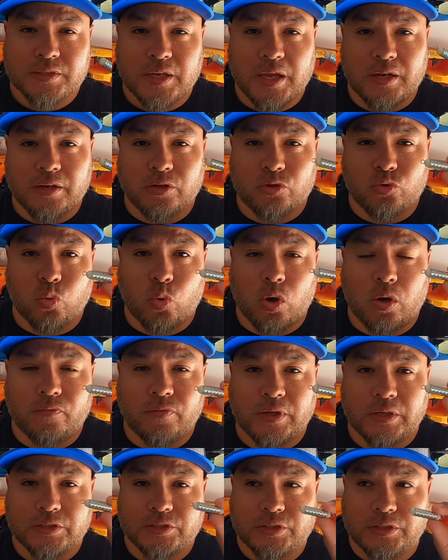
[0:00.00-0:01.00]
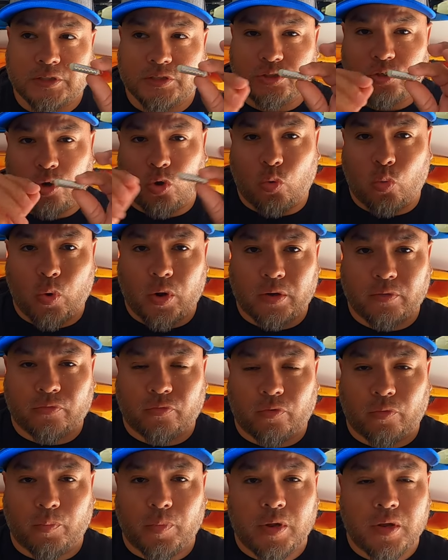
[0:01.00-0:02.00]
ten to twelve inches away
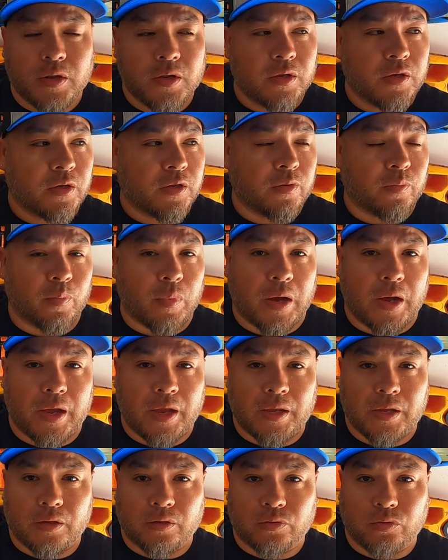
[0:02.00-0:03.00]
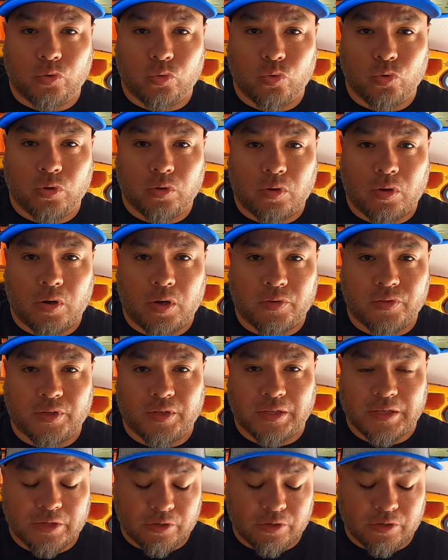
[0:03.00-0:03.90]
from my lure on the